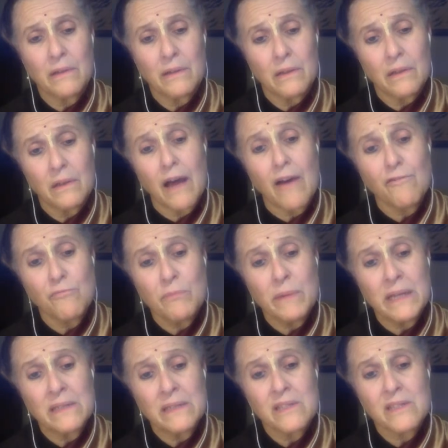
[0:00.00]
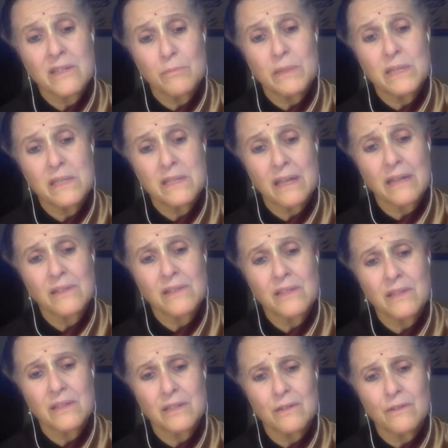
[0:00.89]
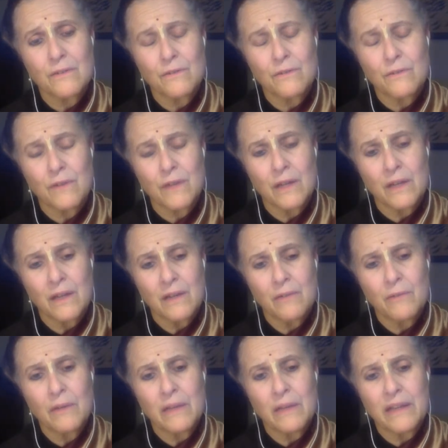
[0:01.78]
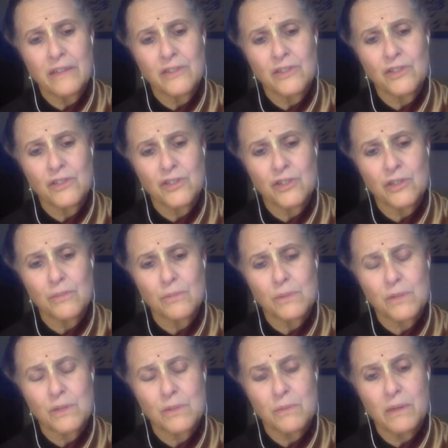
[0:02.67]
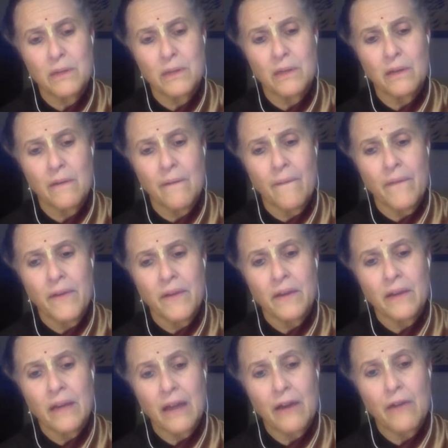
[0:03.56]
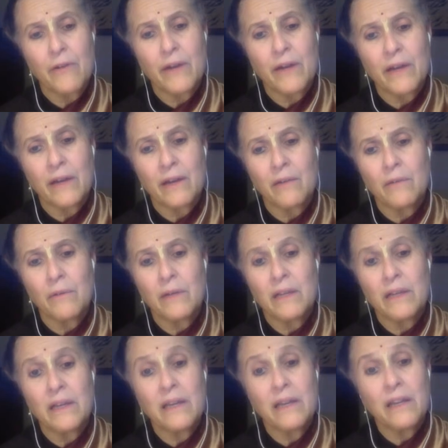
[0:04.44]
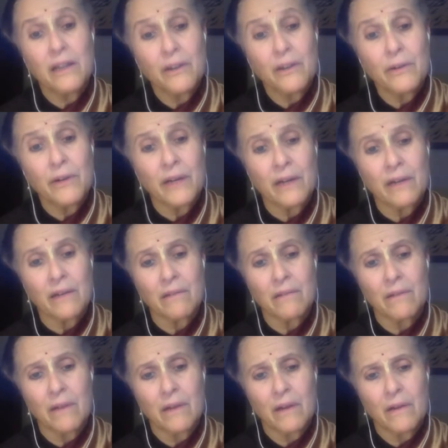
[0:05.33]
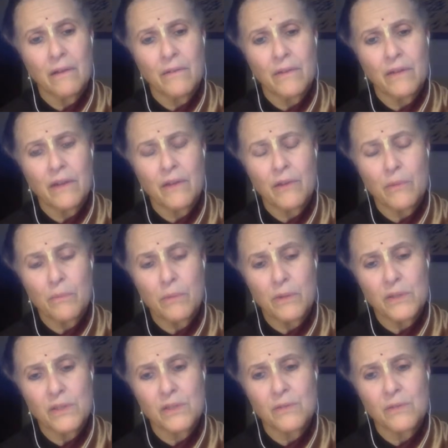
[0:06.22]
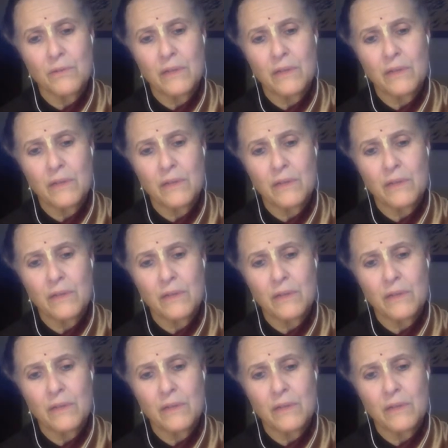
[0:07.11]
love means to be sensitive in relationships, to be caring and really hearing the other person.